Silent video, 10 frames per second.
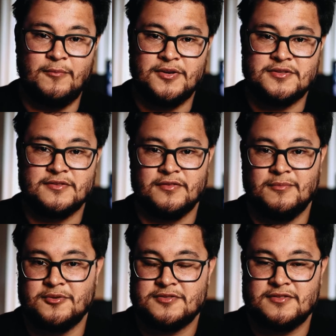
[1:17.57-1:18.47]
We use it for
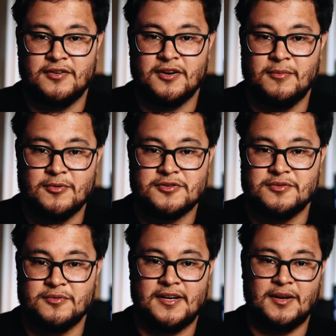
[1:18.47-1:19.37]
most of our
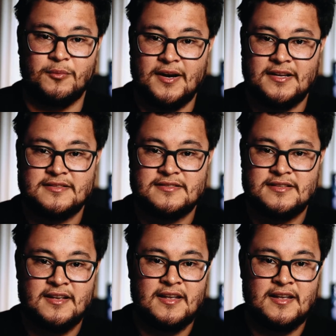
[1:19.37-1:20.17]
commercial work and weddings,